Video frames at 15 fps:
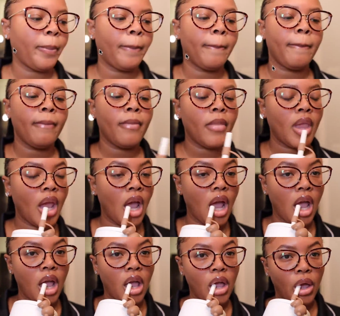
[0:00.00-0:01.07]

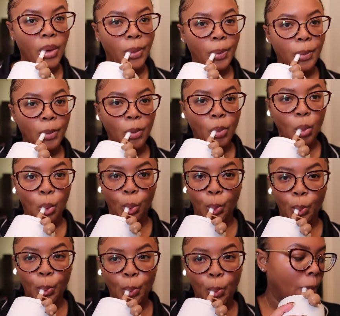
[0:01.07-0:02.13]

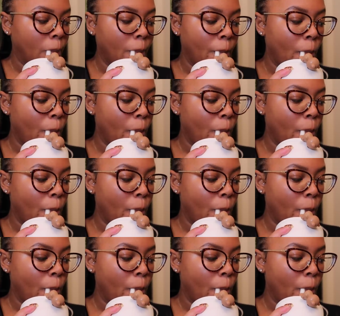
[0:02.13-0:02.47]
Nobody speaks.